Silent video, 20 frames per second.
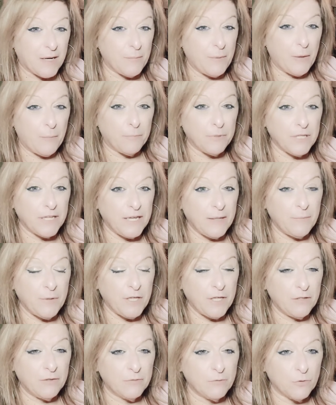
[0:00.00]
about
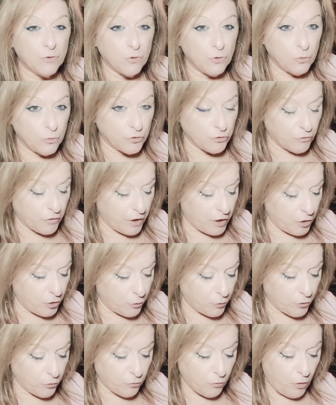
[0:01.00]
blaming who was right, who
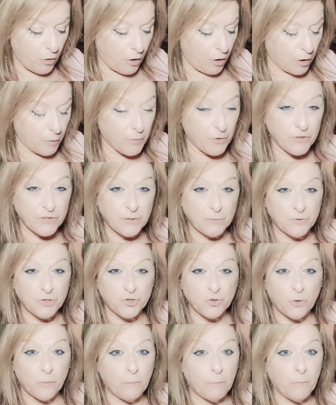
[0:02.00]
was wrong, because I'm
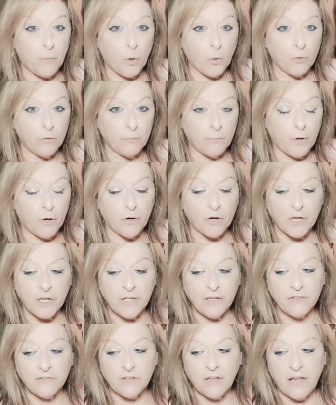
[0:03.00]
sure both
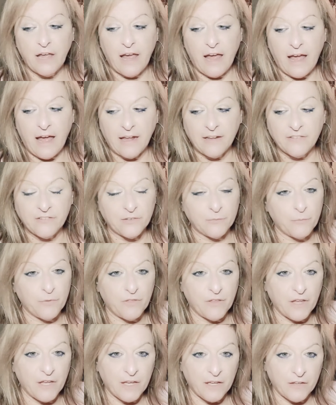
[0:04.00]
parties had some
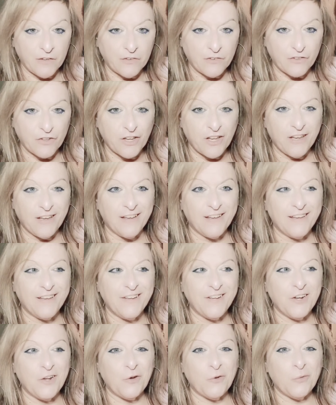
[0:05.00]
things,
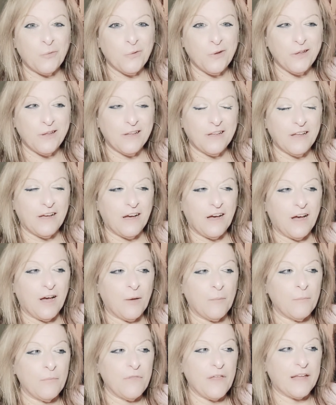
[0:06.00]
you know,
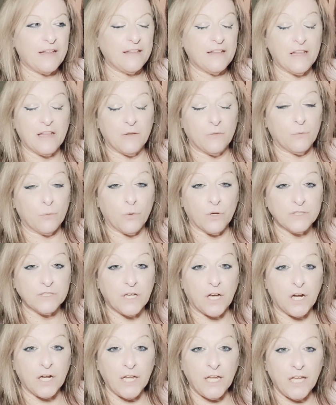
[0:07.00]
that was
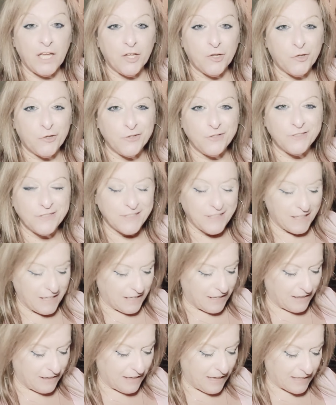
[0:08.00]
unhealed,
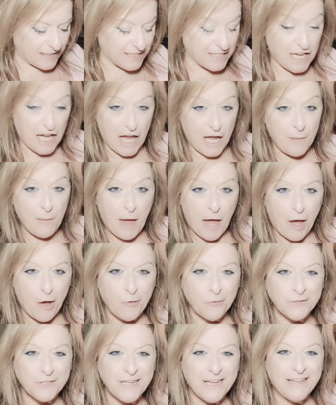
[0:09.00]
that came
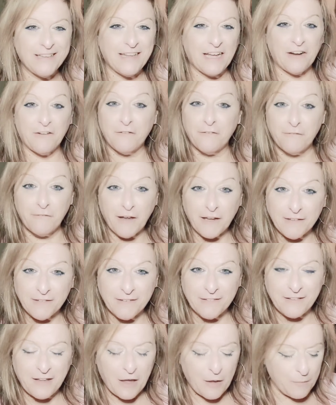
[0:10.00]
out, that
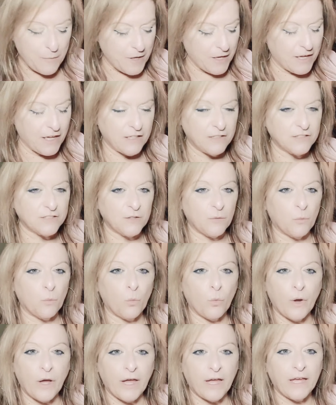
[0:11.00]
affected them in some
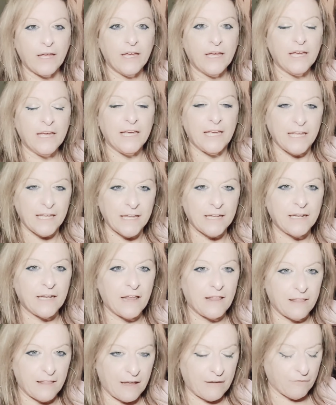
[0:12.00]
way in
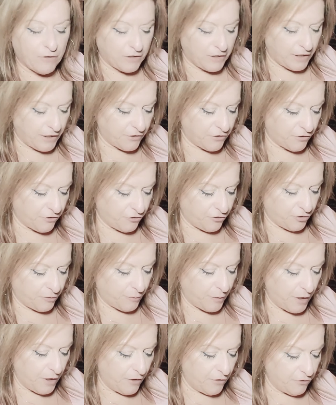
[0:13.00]
that relationship.
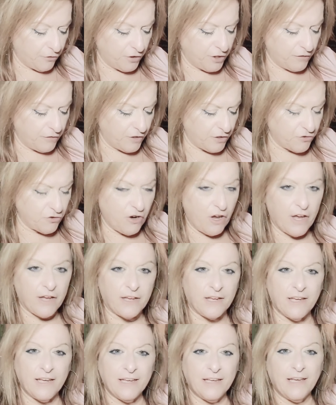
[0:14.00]
So give it a try.
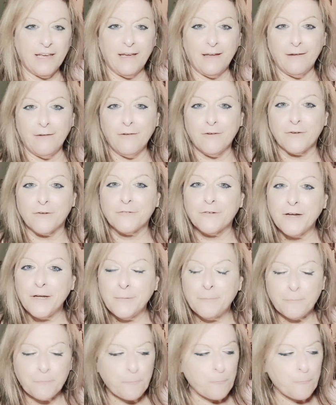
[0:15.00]
It can't hurt, right?